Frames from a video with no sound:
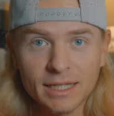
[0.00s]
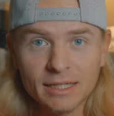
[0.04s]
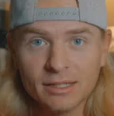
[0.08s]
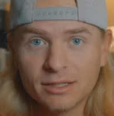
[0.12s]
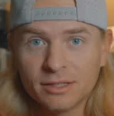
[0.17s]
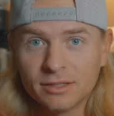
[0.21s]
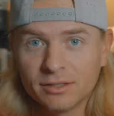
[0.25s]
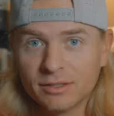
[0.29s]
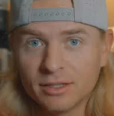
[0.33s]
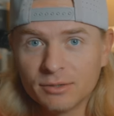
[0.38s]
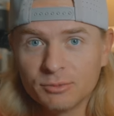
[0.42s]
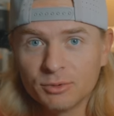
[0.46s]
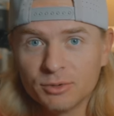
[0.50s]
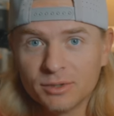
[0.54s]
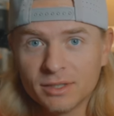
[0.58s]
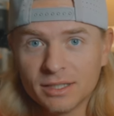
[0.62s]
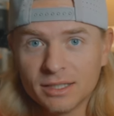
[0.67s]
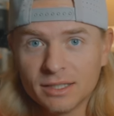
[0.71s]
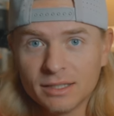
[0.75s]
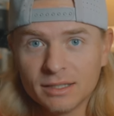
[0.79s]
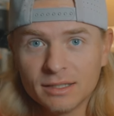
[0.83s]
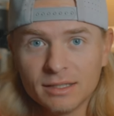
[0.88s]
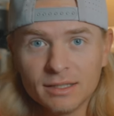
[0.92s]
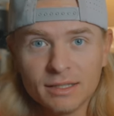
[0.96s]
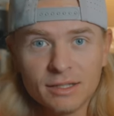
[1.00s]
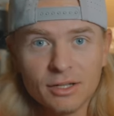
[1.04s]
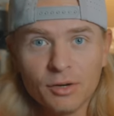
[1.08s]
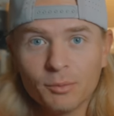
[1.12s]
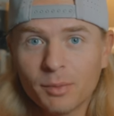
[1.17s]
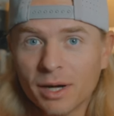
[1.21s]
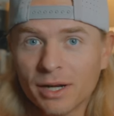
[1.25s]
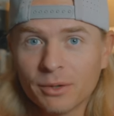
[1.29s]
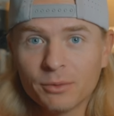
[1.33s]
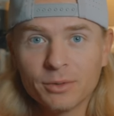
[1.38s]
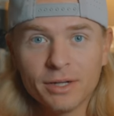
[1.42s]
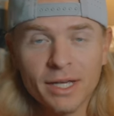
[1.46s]
I could have WD'd,
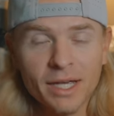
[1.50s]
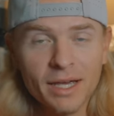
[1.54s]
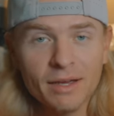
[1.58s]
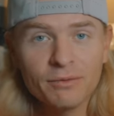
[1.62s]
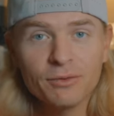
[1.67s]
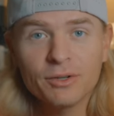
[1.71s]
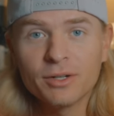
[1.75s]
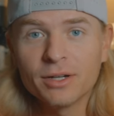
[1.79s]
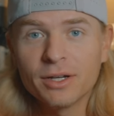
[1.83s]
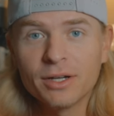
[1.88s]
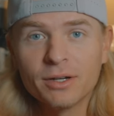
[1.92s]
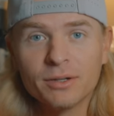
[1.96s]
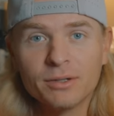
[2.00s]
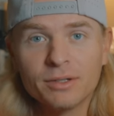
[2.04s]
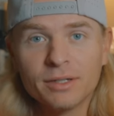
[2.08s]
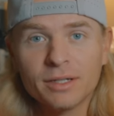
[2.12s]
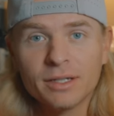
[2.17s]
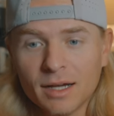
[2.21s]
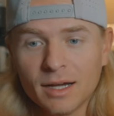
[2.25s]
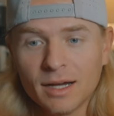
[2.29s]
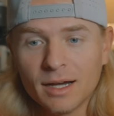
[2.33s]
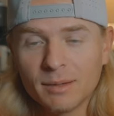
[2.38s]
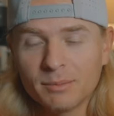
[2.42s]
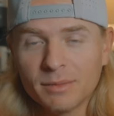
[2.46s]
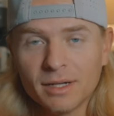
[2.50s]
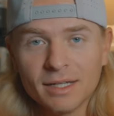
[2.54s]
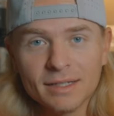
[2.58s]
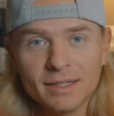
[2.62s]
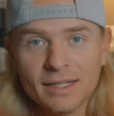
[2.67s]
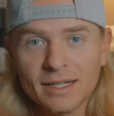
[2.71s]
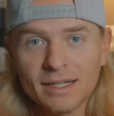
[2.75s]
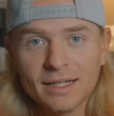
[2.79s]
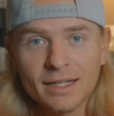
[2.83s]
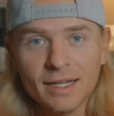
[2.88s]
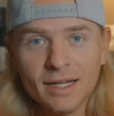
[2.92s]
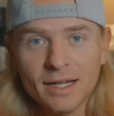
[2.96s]
nobody would have ever known. I'm not
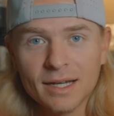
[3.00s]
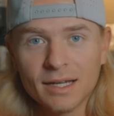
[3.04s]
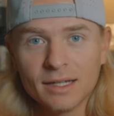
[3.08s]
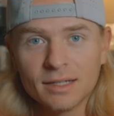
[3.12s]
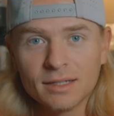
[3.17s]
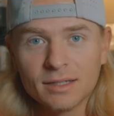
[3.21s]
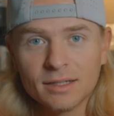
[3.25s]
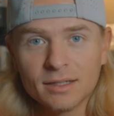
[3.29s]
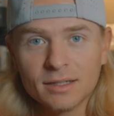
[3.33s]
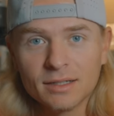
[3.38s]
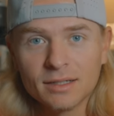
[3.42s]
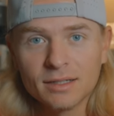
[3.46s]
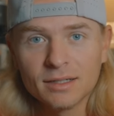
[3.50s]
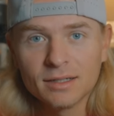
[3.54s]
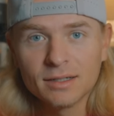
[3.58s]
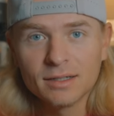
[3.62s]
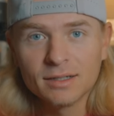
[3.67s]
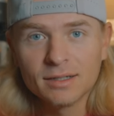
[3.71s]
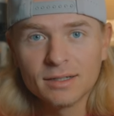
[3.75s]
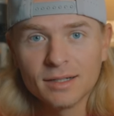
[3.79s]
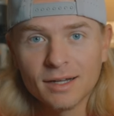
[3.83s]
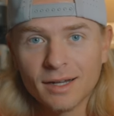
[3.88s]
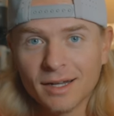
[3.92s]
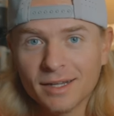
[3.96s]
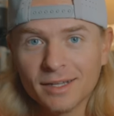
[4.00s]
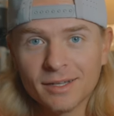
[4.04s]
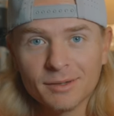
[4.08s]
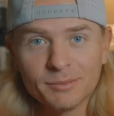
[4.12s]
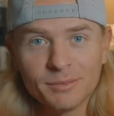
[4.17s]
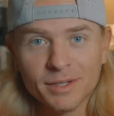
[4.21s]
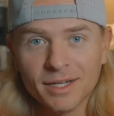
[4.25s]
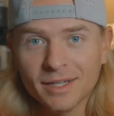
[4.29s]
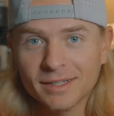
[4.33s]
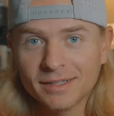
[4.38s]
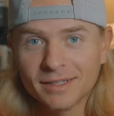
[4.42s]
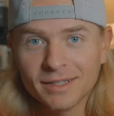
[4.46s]
that guy. I
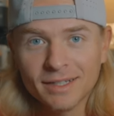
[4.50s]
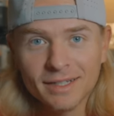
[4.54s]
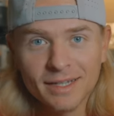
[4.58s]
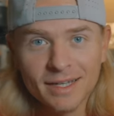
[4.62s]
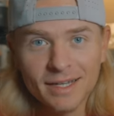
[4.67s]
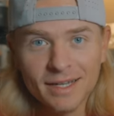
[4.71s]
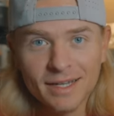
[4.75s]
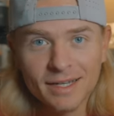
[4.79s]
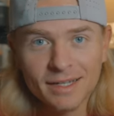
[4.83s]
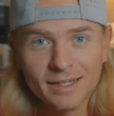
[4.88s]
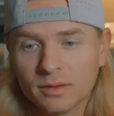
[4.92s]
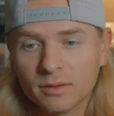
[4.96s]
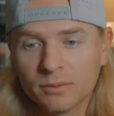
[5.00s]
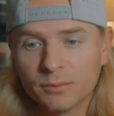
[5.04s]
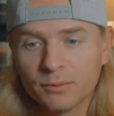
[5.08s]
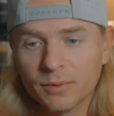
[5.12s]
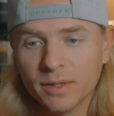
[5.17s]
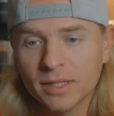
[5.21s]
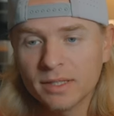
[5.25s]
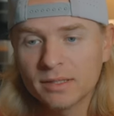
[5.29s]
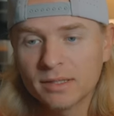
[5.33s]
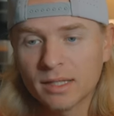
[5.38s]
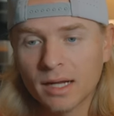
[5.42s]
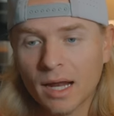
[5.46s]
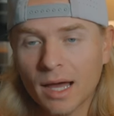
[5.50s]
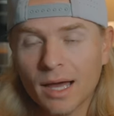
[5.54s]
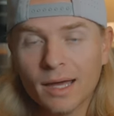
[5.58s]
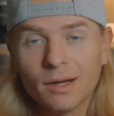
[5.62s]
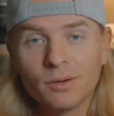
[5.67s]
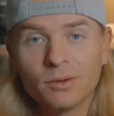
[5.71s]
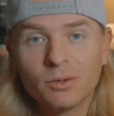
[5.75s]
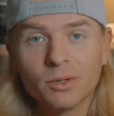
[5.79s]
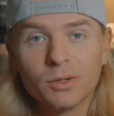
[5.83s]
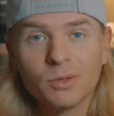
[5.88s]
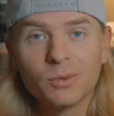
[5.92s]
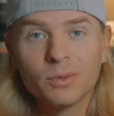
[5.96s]
am not that guy. The reason I
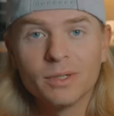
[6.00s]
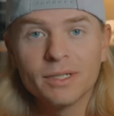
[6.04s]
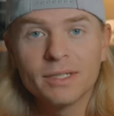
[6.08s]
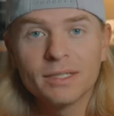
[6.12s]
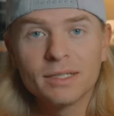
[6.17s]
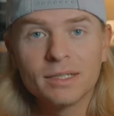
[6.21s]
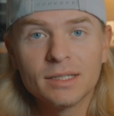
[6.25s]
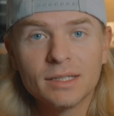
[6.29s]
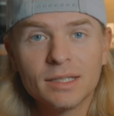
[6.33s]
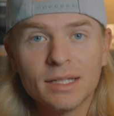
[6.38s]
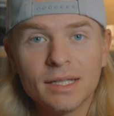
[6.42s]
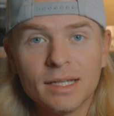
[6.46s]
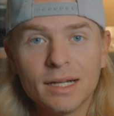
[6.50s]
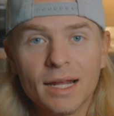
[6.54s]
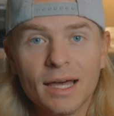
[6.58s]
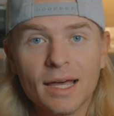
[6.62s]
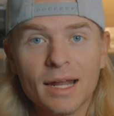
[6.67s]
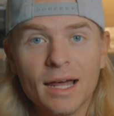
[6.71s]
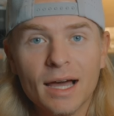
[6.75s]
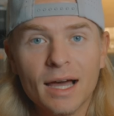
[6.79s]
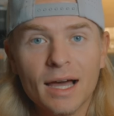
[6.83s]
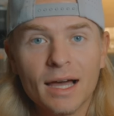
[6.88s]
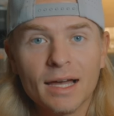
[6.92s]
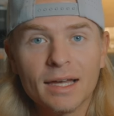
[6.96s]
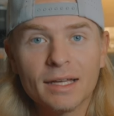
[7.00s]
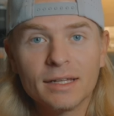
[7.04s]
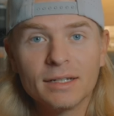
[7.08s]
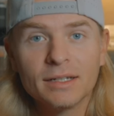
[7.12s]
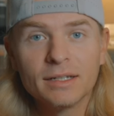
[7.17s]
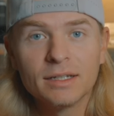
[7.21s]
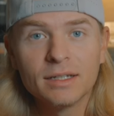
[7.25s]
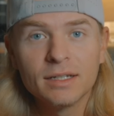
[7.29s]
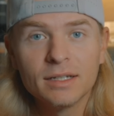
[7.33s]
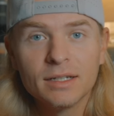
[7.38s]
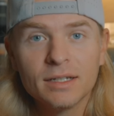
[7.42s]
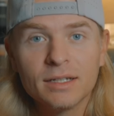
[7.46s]
don't quit, and
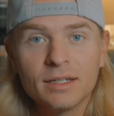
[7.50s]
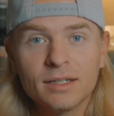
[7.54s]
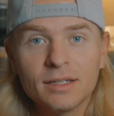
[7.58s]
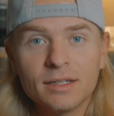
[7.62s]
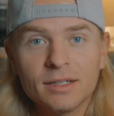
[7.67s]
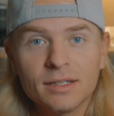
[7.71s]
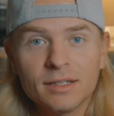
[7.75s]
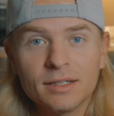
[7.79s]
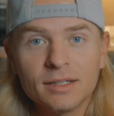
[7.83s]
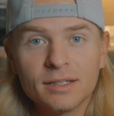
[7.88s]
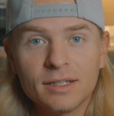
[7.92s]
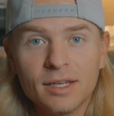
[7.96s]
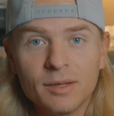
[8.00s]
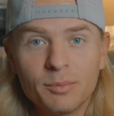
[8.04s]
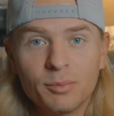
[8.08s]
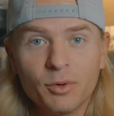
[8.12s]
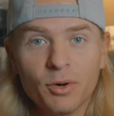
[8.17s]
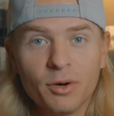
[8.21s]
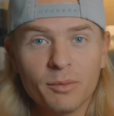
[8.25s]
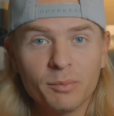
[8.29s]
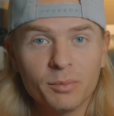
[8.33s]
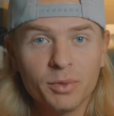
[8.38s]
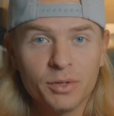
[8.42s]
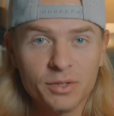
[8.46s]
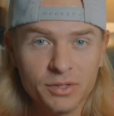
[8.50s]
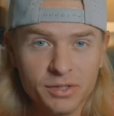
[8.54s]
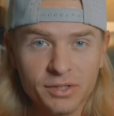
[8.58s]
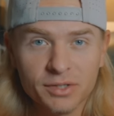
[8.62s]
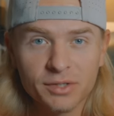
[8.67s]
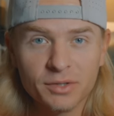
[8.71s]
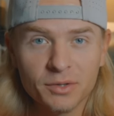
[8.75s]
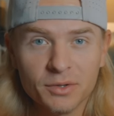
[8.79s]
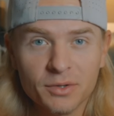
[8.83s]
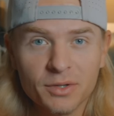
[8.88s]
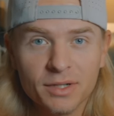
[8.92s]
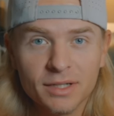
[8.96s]
I keep on
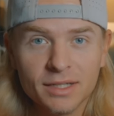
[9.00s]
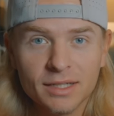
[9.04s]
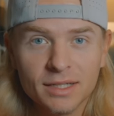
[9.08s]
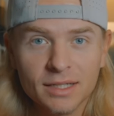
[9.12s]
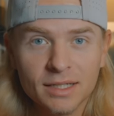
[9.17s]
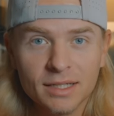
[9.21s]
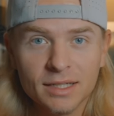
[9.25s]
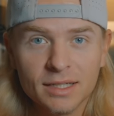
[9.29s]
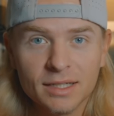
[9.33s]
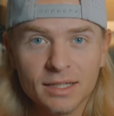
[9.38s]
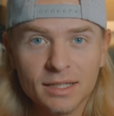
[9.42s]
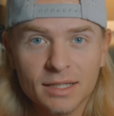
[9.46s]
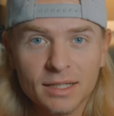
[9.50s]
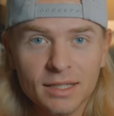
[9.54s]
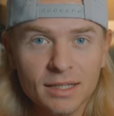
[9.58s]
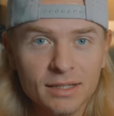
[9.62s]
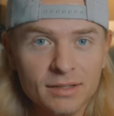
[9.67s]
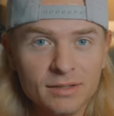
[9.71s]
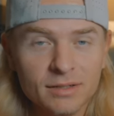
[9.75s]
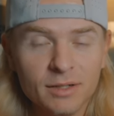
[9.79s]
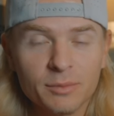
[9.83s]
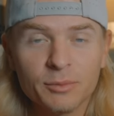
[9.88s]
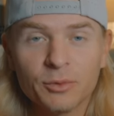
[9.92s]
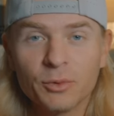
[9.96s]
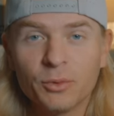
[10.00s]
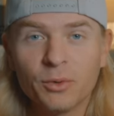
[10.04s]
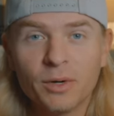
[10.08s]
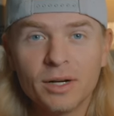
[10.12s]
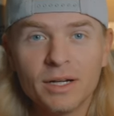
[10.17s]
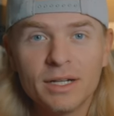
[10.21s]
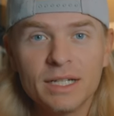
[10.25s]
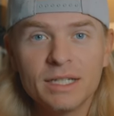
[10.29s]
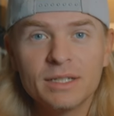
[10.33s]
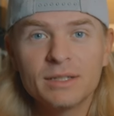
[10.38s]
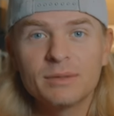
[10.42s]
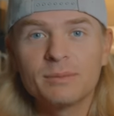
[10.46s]
pushing on is number
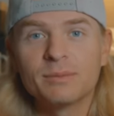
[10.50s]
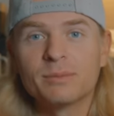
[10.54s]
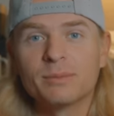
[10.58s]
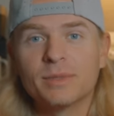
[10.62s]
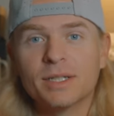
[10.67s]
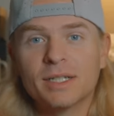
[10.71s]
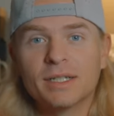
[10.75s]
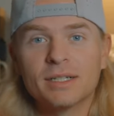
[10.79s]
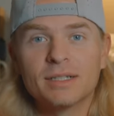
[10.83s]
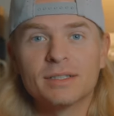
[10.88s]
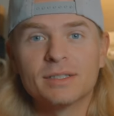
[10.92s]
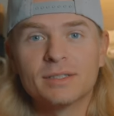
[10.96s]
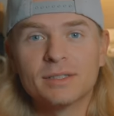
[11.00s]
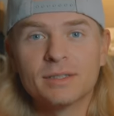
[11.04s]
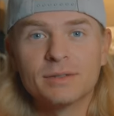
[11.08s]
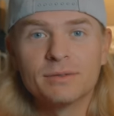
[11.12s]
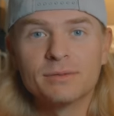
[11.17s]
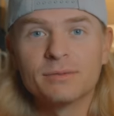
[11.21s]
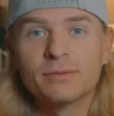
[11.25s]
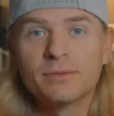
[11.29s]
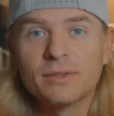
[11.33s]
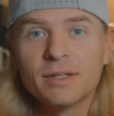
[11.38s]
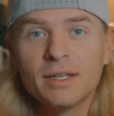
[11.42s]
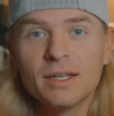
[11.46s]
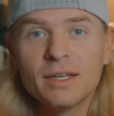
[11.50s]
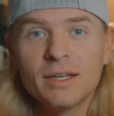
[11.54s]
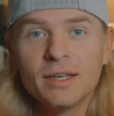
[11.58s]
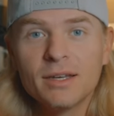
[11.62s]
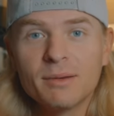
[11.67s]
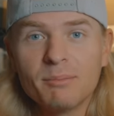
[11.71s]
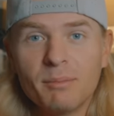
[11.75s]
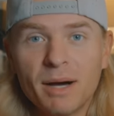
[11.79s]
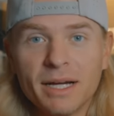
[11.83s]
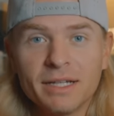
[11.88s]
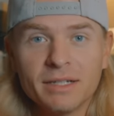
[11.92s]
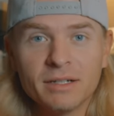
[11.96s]
one, because of
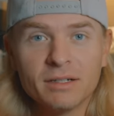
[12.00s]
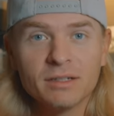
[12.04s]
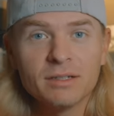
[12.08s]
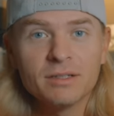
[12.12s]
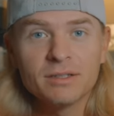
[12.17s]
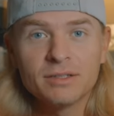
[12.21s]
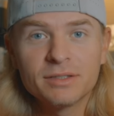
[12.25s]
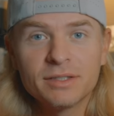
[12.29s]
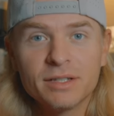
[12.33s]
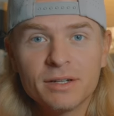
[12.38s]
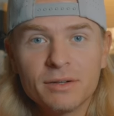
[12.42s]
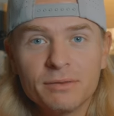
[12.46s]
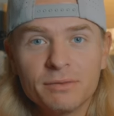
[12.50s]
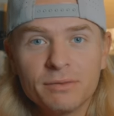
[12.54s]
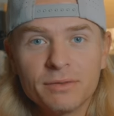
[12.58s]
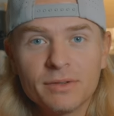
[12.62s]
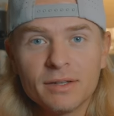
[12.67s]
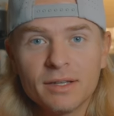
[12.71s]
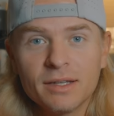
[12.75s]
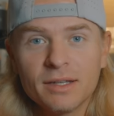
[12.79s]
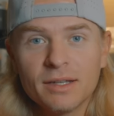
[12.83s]
my younger self.